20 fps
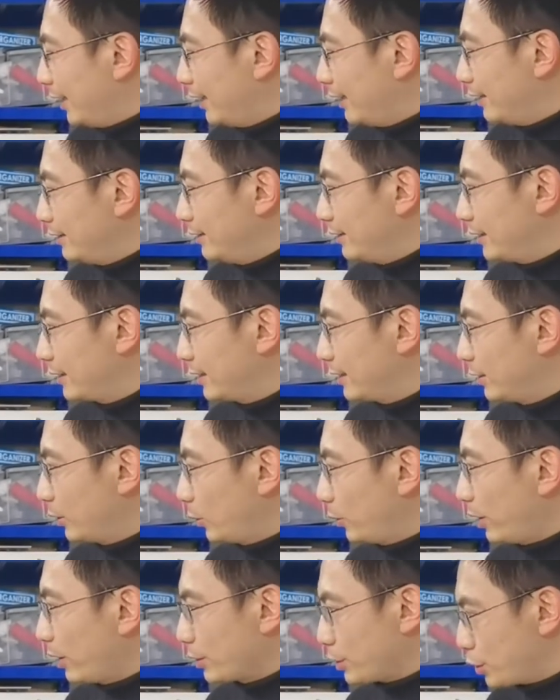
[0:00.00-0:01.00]
And
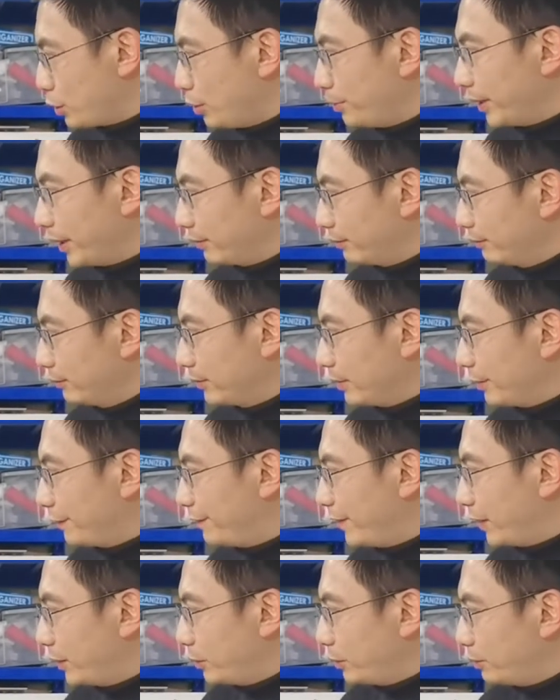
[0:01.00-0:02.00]
we're assuming
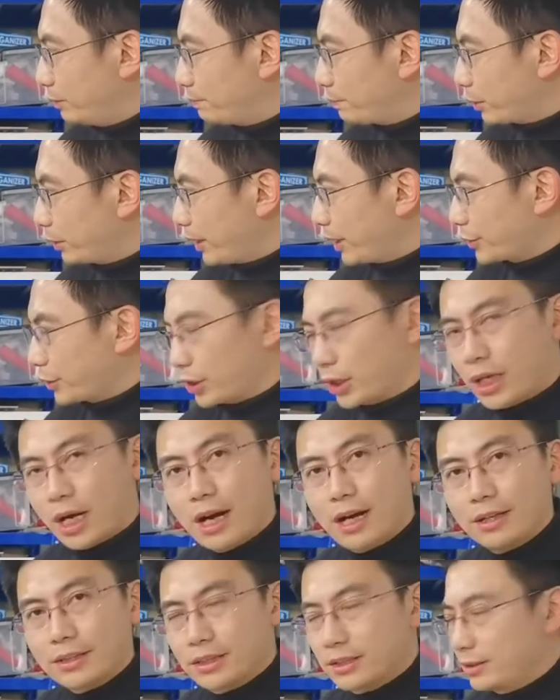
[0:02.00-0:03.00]
the final production
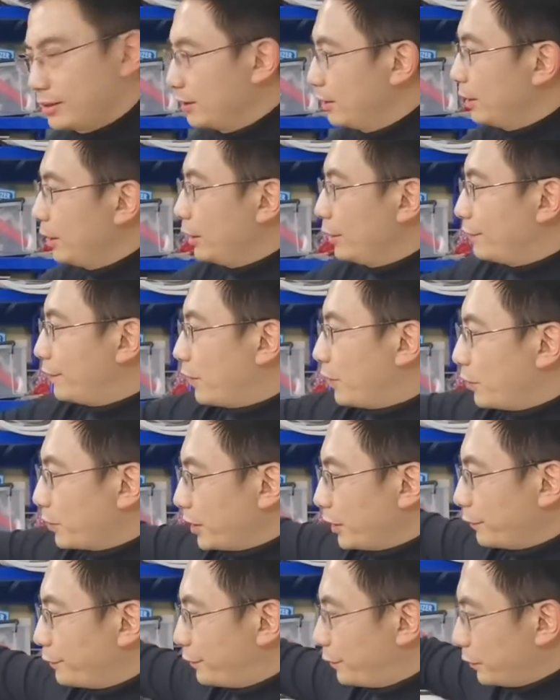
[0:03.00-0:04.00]
cost
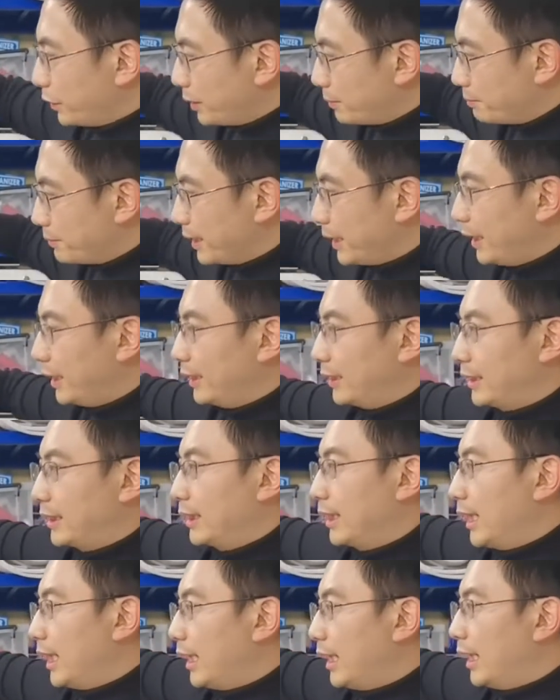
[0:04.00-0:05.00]
for the fully
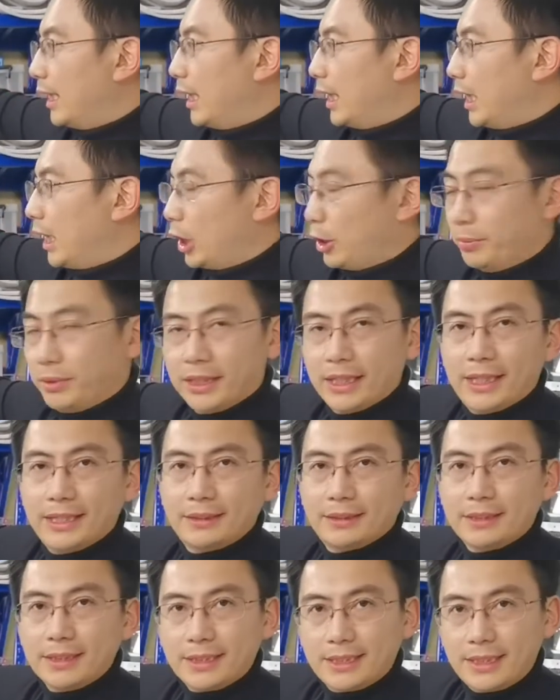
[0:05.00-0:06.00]
made uh,
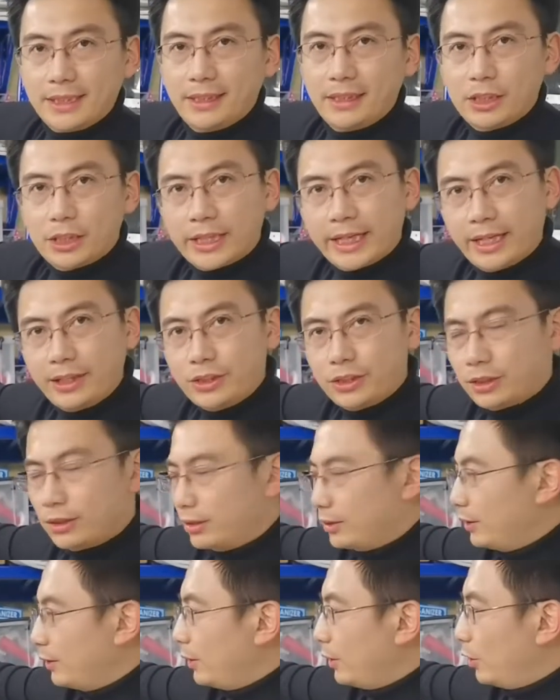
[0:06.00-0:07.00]
aluminized zinc
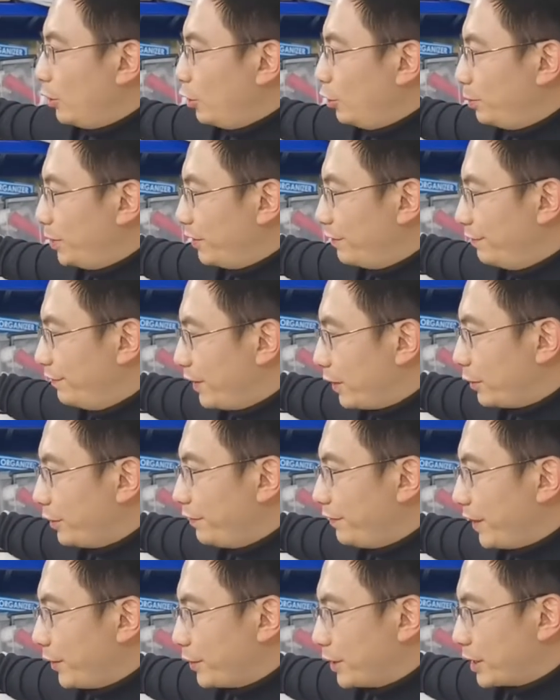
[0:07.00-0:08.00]
cage will be
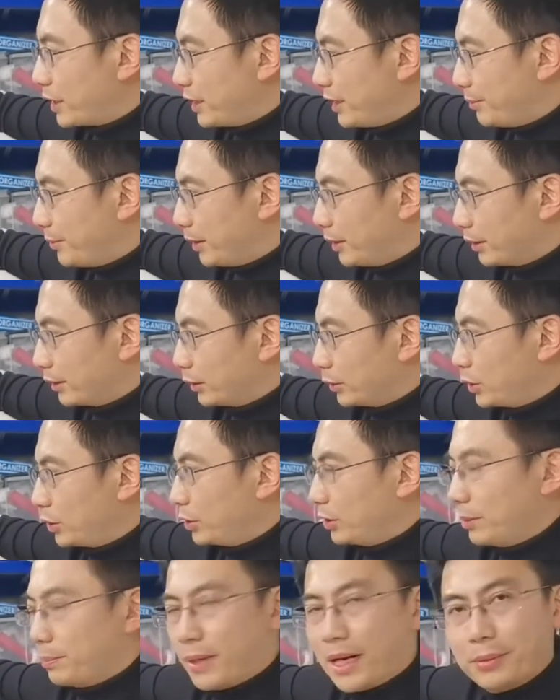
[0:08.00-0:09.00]
very, very similar
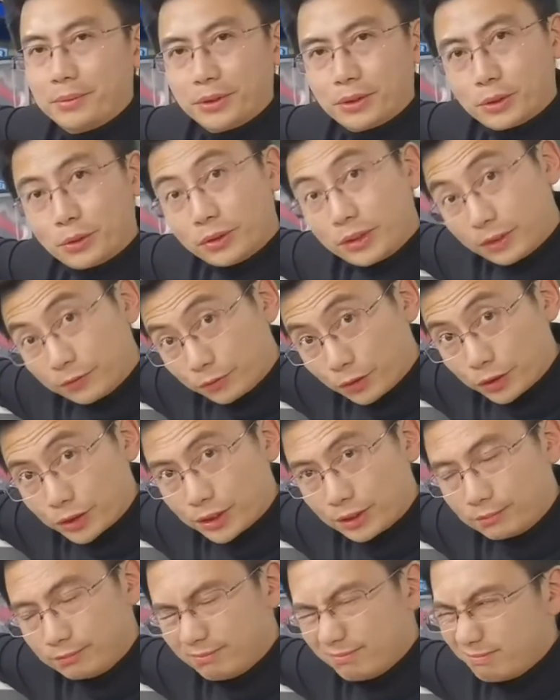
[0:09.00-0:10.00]
to the powder coating
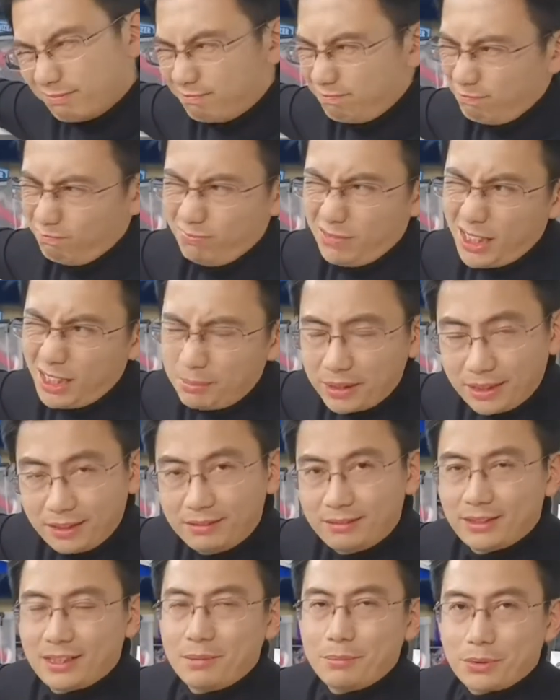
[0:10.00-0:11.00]
version.
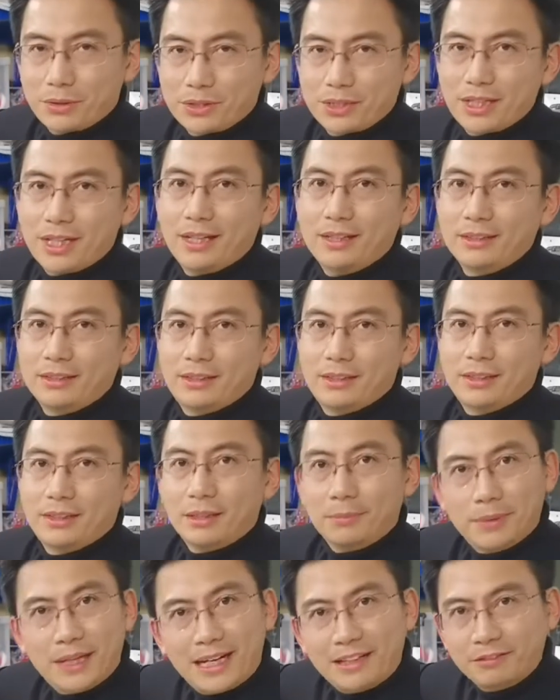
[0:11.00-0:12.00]
Maybe
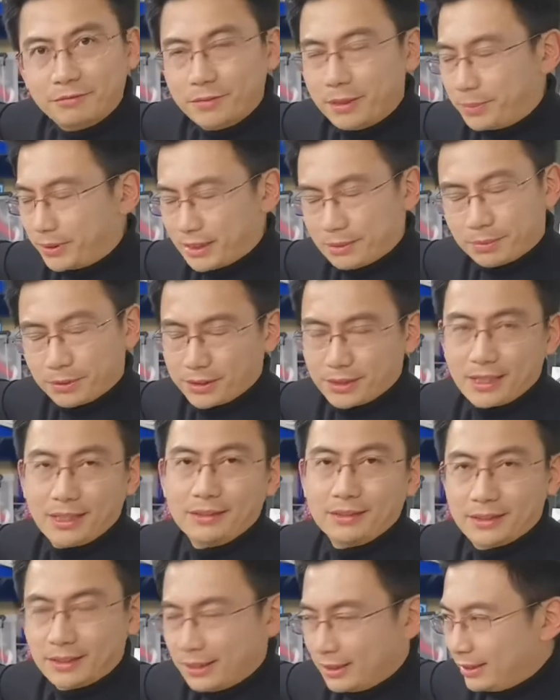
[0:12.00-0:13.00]
10% above, maybe
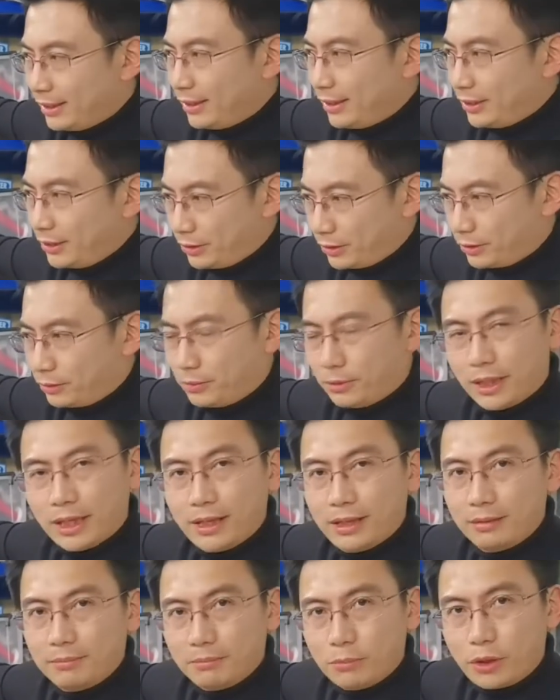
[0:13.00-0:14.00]
10%, you know,
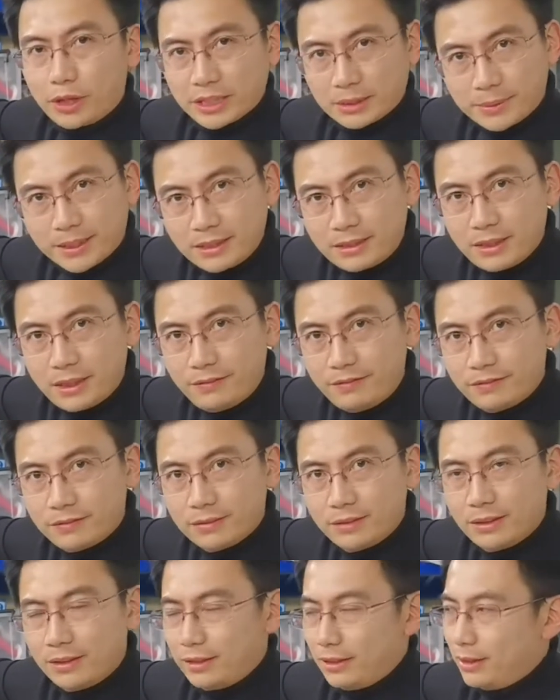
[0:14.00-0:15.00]
uh, more
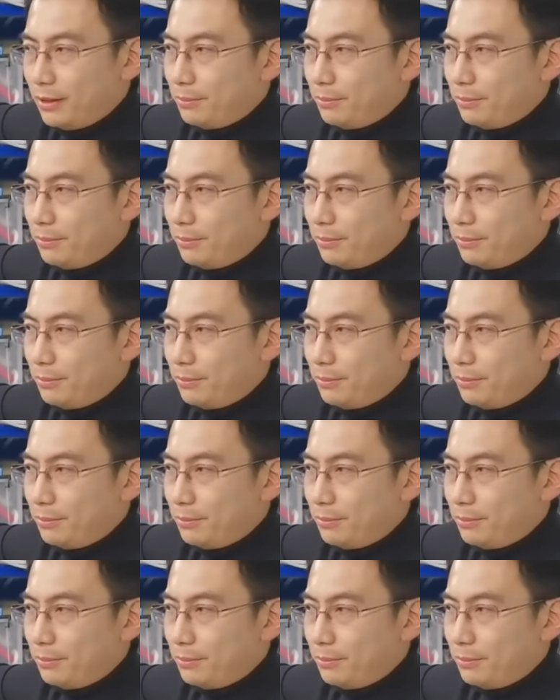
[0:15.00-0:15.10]
expensive,